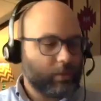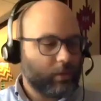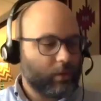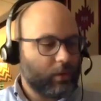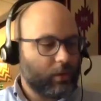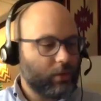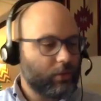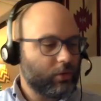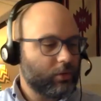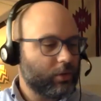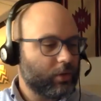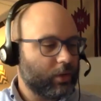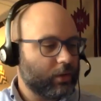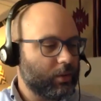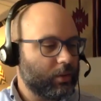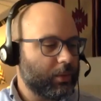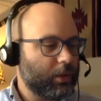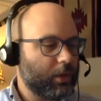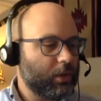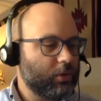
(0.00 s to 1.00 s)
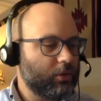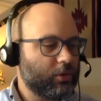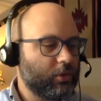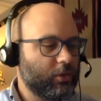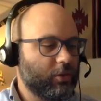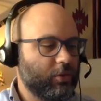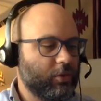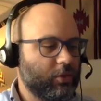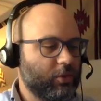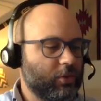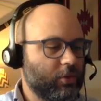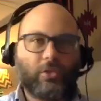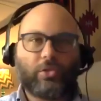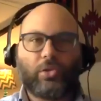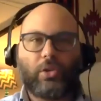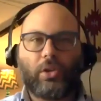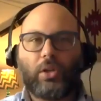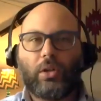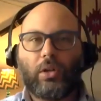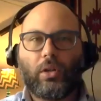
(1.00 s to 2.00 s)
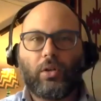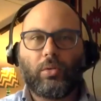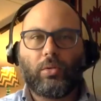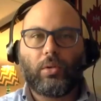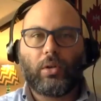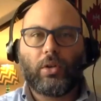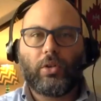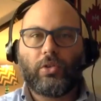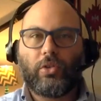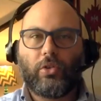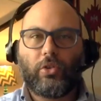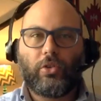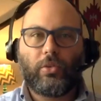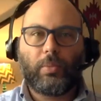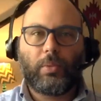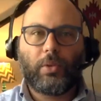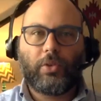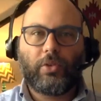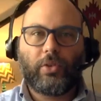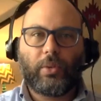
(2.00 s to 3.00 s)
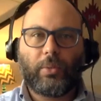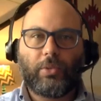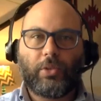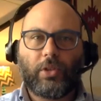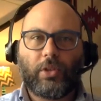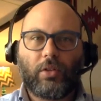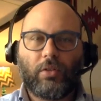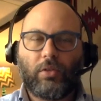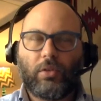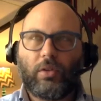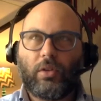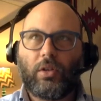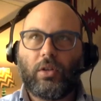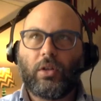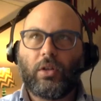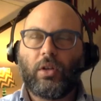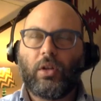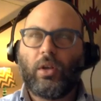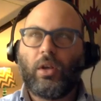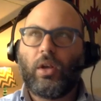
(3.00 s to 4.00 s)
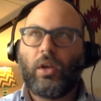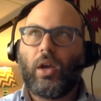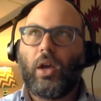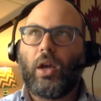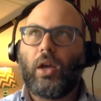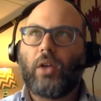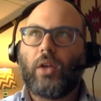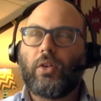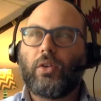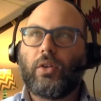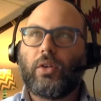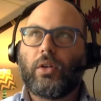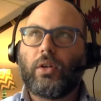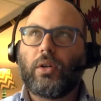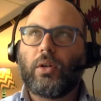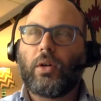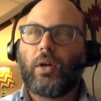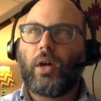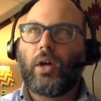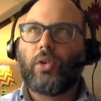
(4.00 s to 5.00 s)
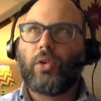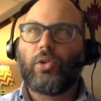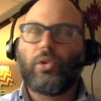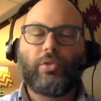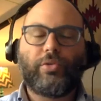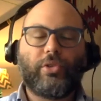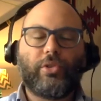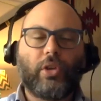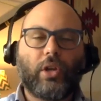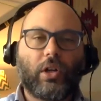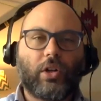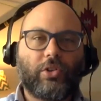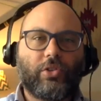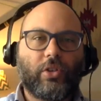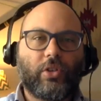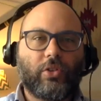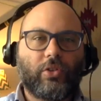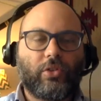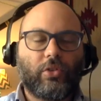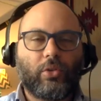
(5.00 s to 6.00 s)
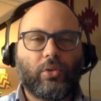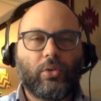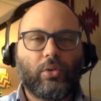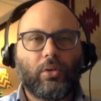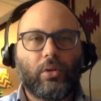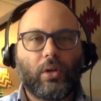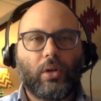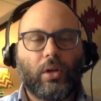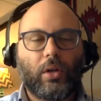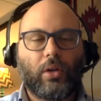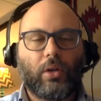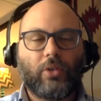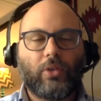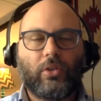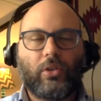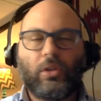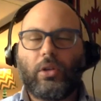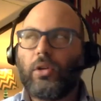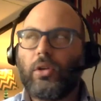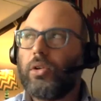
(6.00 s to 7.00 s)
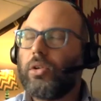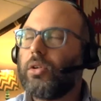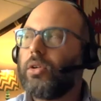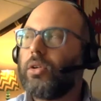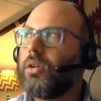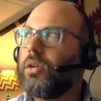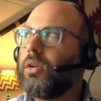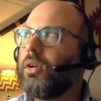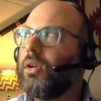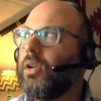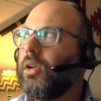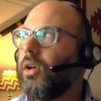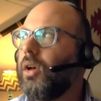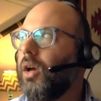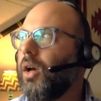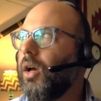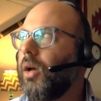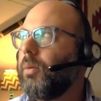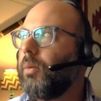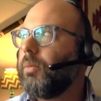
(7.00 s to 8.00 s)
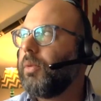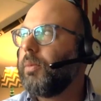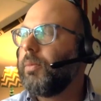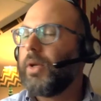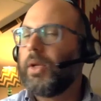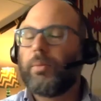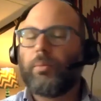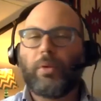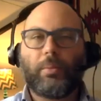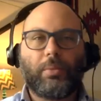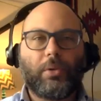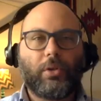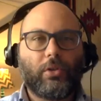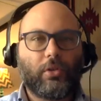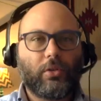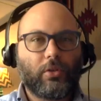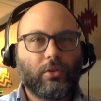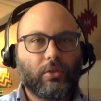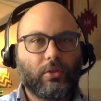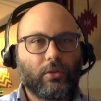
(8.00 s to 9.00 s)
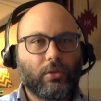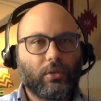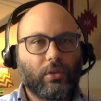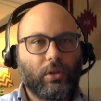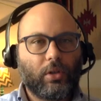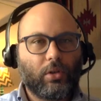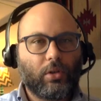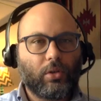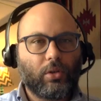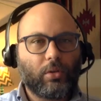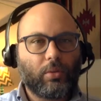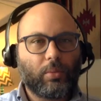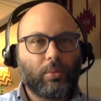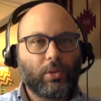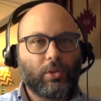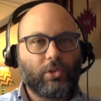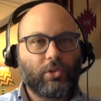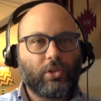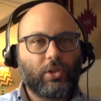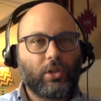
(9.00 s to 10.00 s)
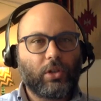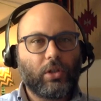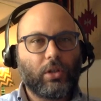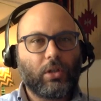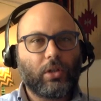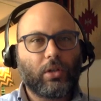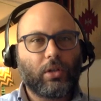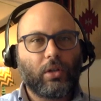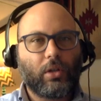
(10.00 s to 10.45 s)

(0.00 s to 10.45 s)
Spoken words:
things you talked about is the split screen in relation to split subjectivity. And I don't know if you got a chance to see here Babette Babish's keynote, but she